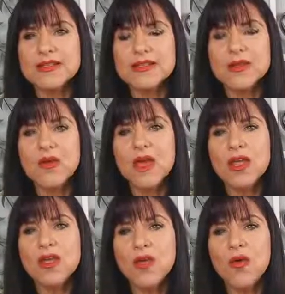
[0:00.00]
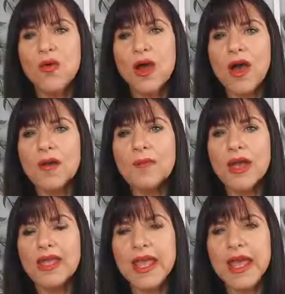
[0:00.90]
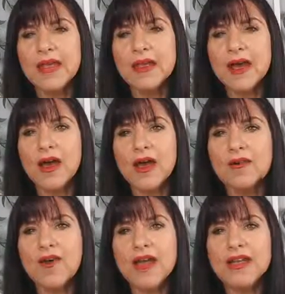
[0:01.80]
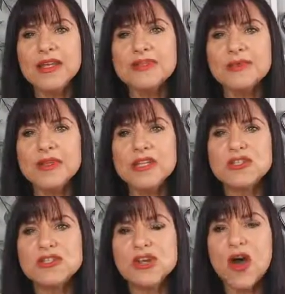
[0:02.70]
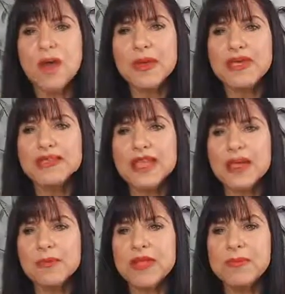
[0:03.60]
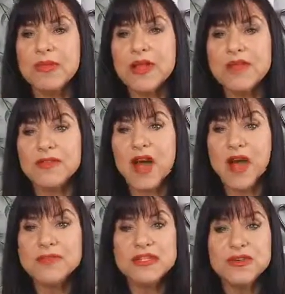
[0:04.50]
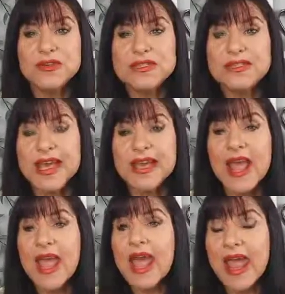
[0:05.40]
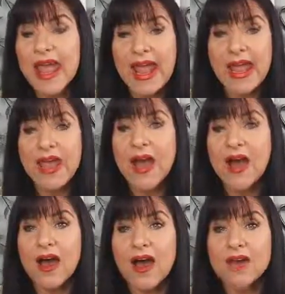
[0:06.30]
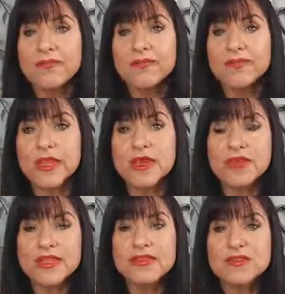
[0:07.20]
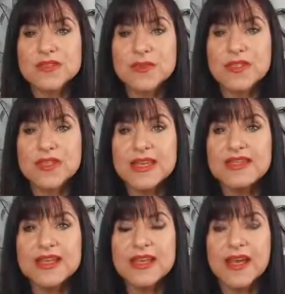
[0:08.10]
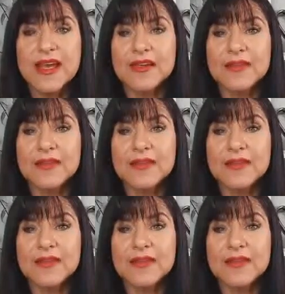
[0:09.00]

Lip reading: And so, again, finding some initial topics that people have come to you and said, hey, these are some of the things I